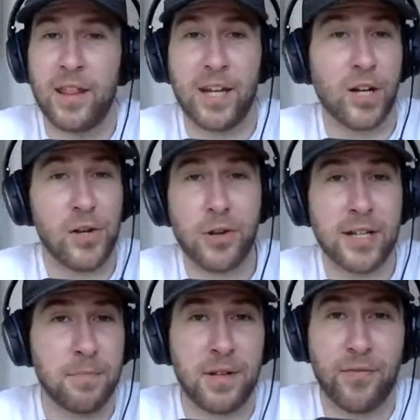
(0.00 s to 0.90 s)
they got to
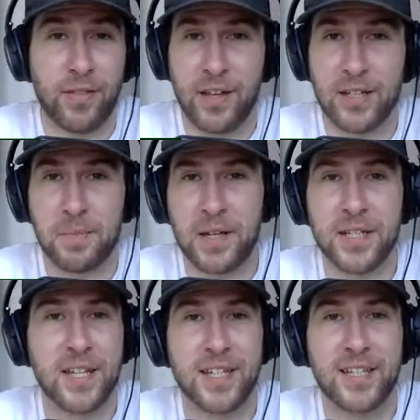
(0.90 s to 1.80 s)
try some different things
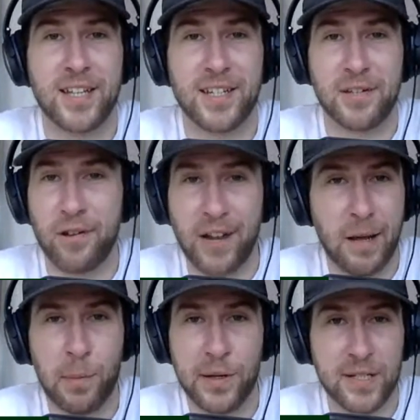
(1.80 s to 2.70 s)
because it's it's
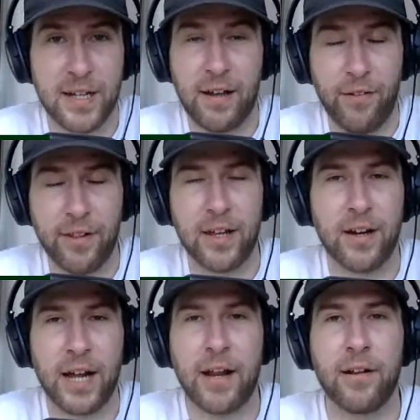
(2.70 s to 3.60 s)
unique personnel that they
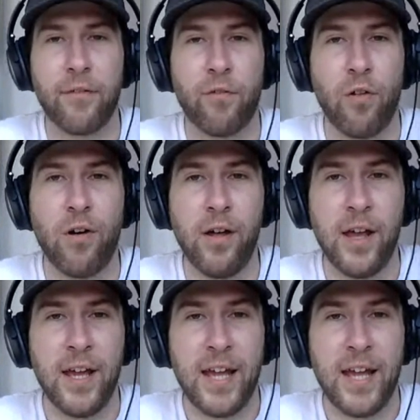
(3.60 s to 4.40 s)
got out on the floor.